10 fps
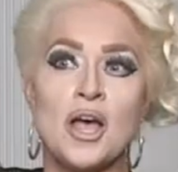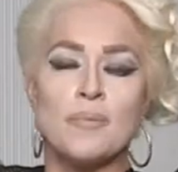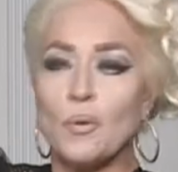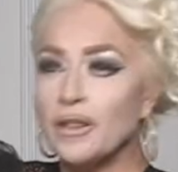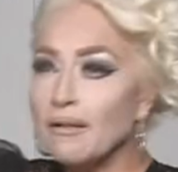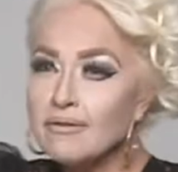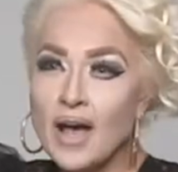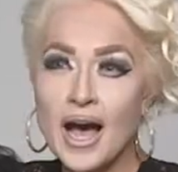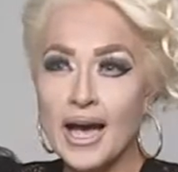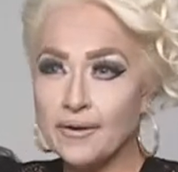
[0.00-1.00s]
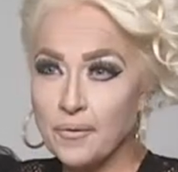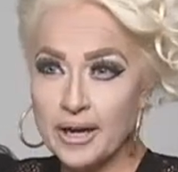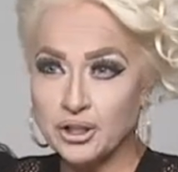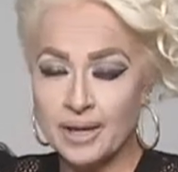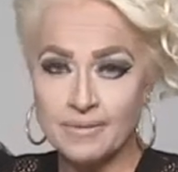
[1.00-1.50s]
but with a lot of
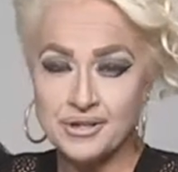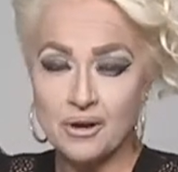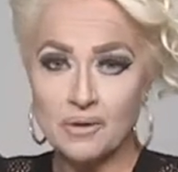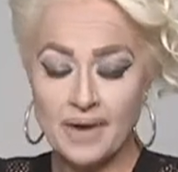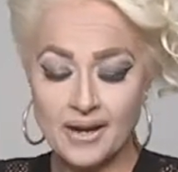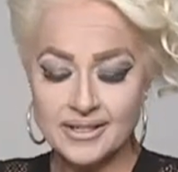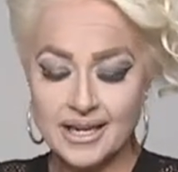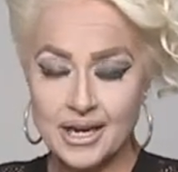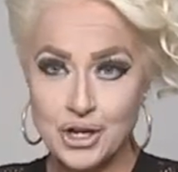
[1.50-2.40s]
great gem material around it.